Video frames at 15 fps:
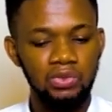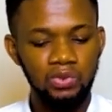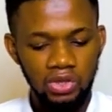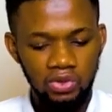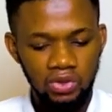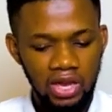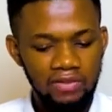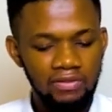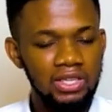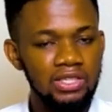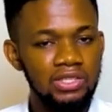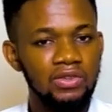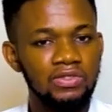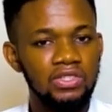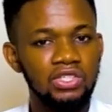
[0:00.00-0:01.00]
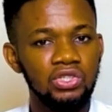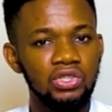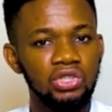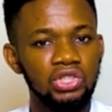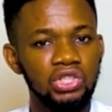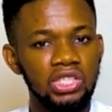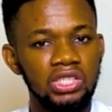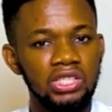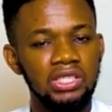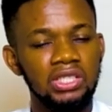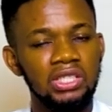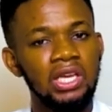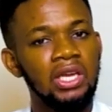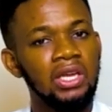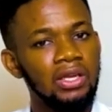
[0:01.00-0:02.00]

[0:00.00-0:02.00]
When you have a list of things you're chasing,